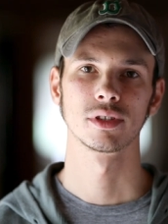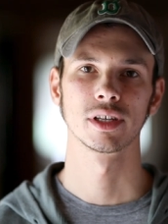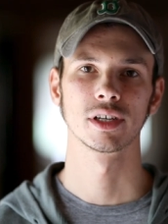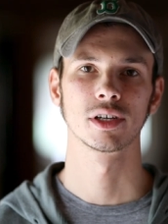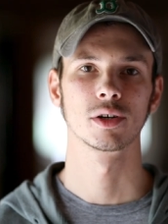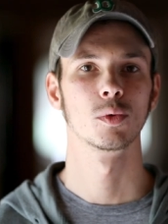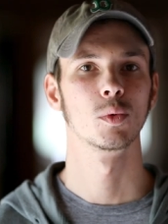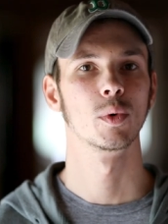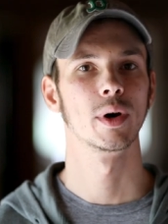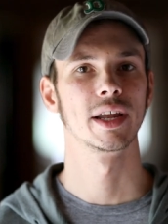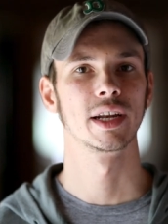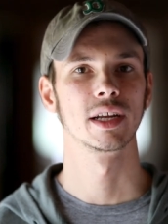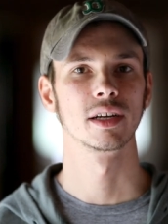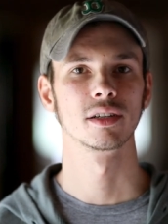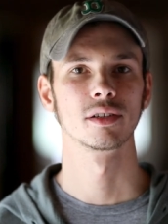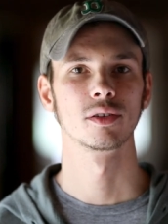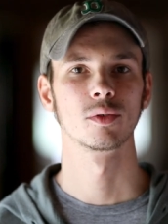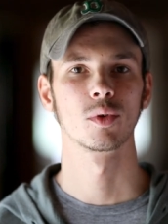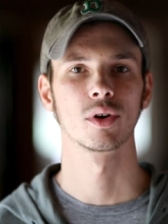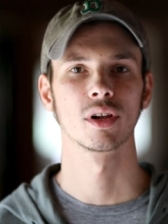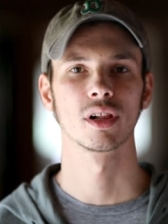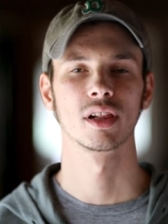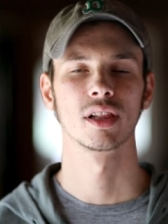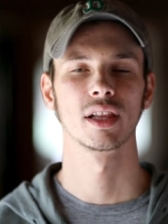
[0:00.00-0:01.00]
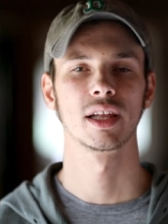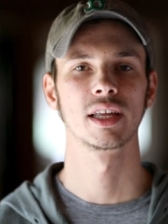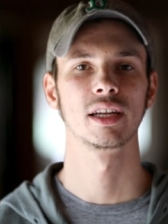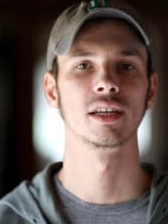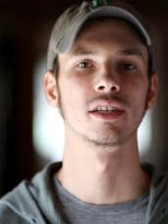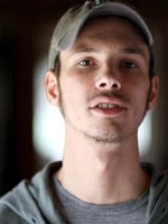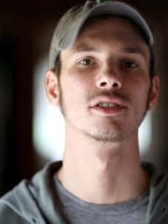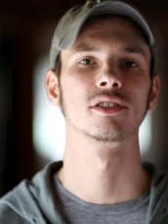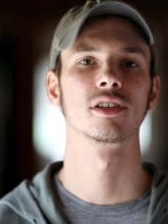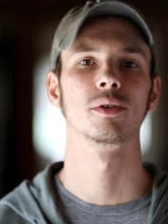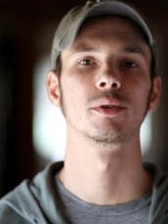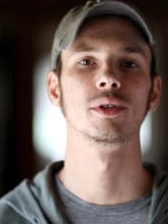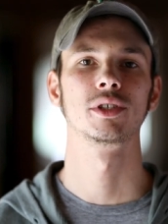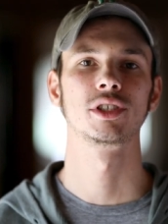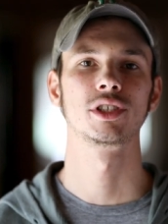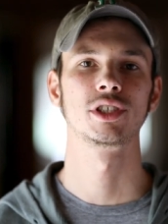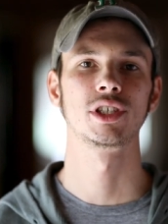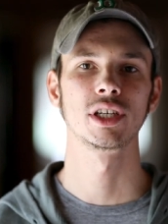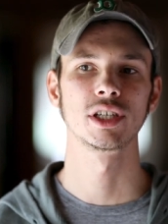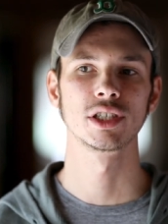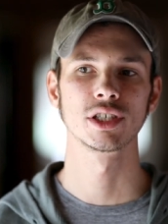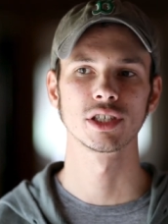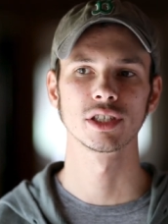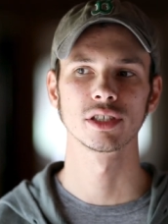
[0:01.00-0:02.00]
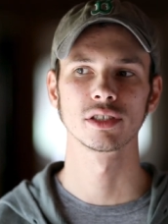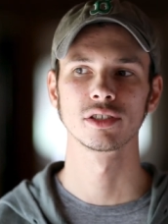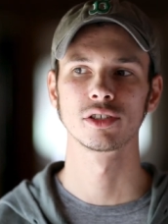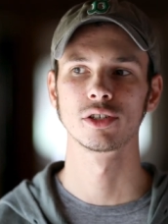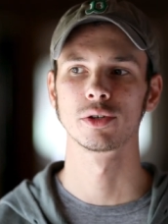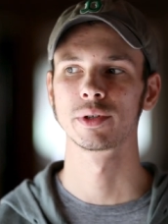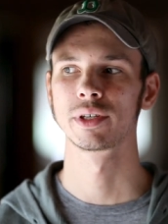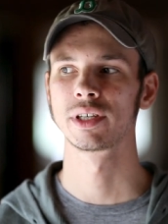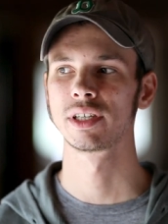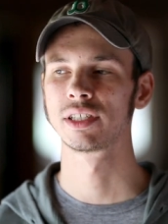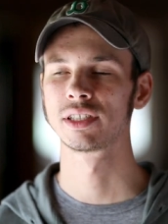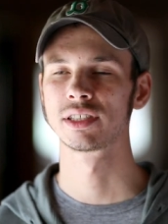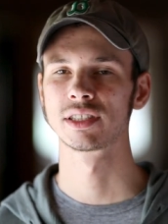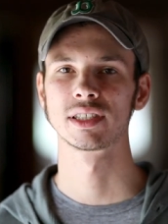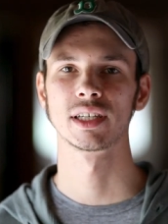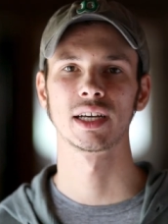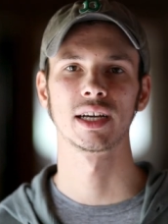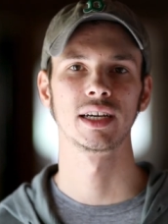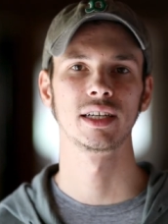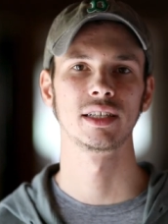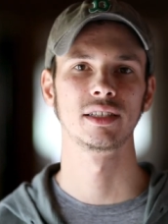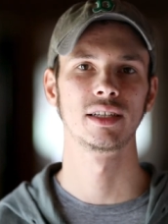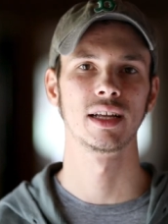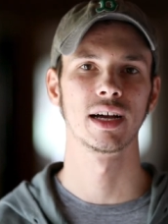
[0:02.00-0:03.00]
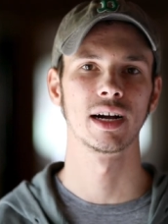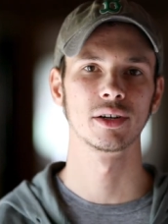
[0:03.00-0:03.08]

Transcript: like a wedding where the lighting is always changing, going inside,